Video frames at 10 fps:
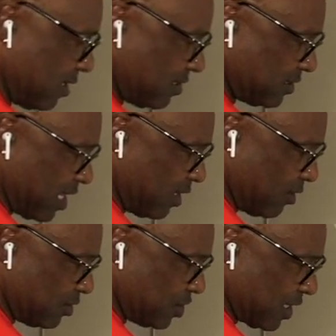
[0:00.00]
say
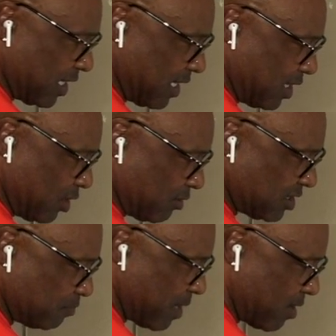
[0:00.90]
your chicken and your
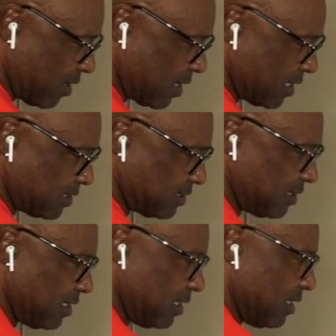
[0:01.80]
asparagus,
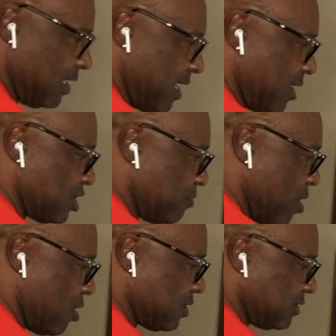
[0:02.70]
and a
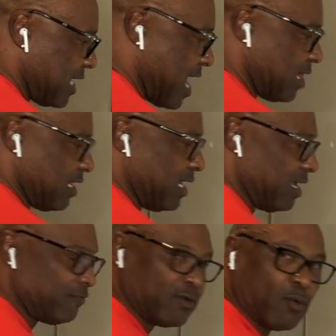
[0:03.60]
small salad
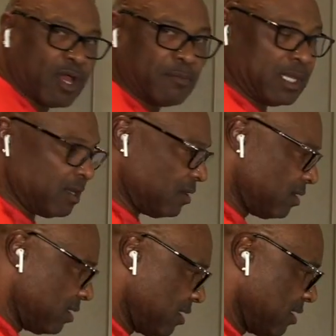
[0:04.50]
for one
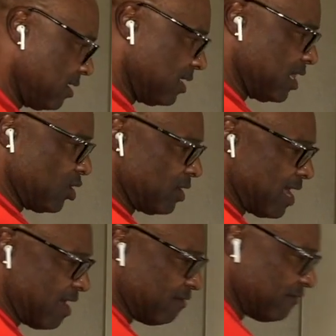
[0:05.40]
meal. And then you could
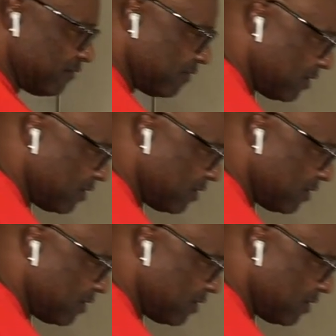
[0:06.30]
have